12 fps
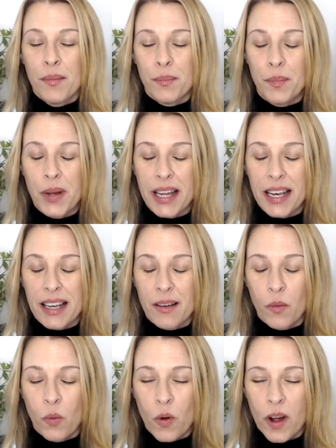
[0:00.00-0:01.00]
But
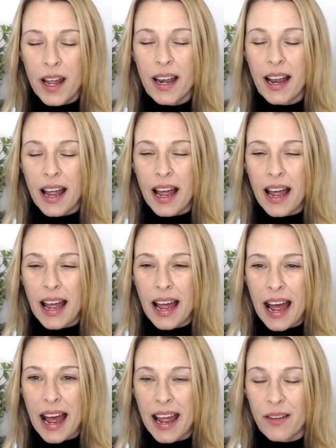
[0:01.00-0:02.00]
what
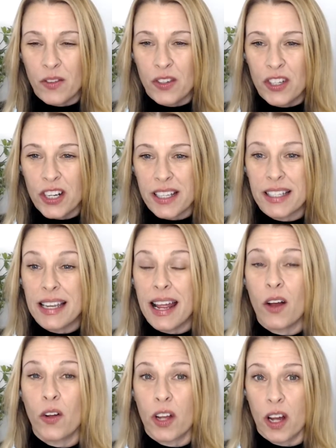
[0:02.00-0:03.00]
I have just
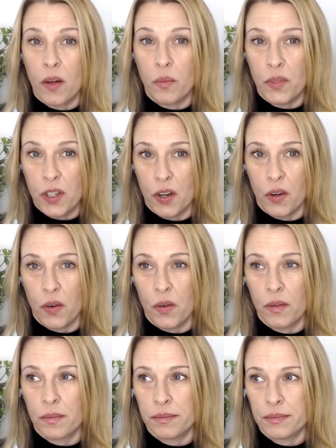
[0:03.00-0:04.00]
now come to
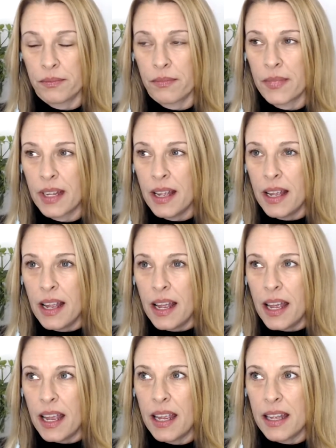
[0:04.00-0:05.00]

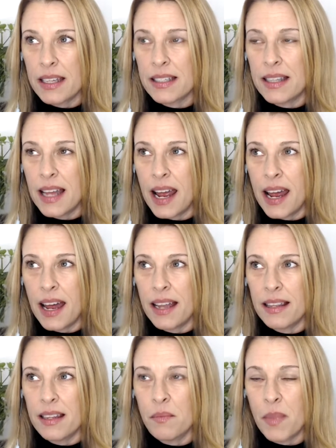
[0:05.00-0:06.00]
is that
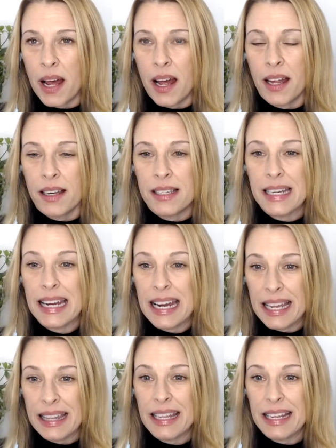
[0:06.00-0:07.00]
the mind,
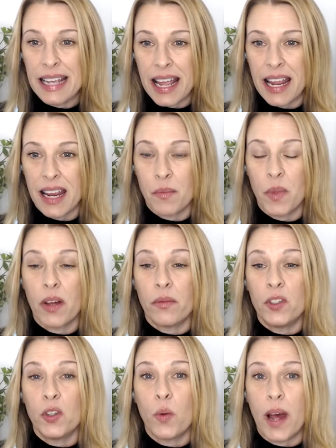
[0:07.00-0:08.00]
in the game of
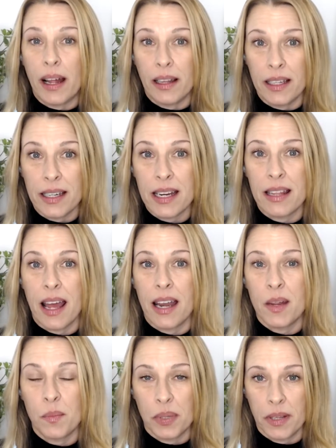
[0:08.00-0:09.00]
duality that
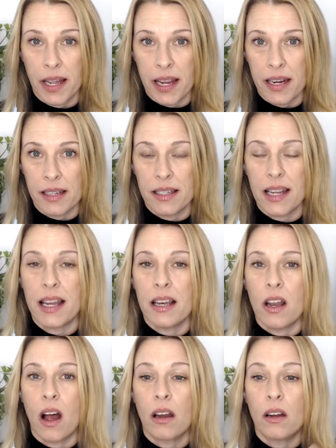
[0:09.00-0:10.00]
it plays, it
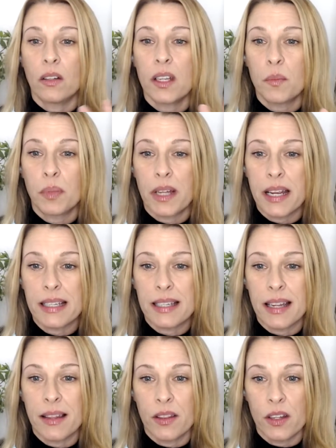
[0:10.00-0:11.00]
not only plays
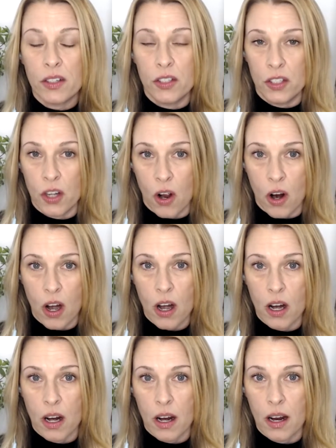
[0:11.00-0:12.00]
in the dark,
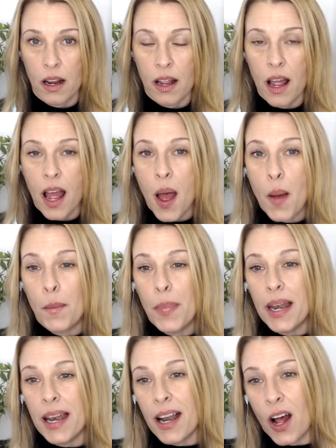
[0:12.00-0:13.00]

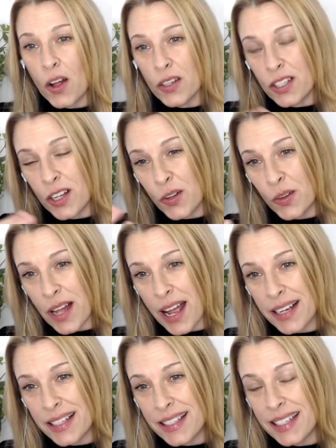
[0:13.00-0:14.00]
but it also
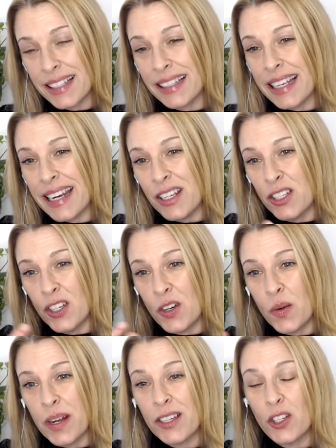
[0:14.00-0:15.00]
likes to lead
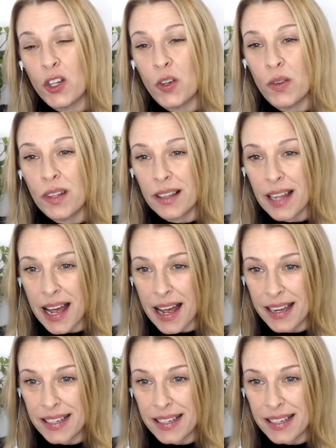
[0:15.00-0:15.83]
you into the light.